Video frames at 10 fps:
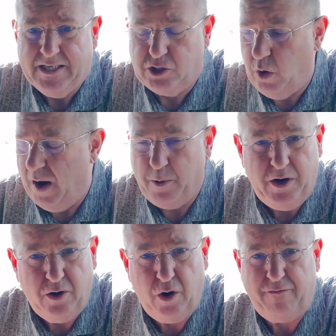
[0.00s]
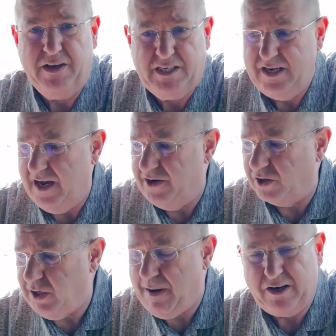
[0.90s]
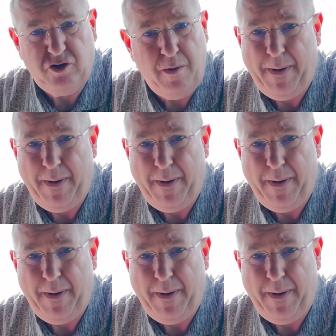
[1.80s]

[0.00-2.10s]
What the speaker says: So we don't know if it's a dodgy battery.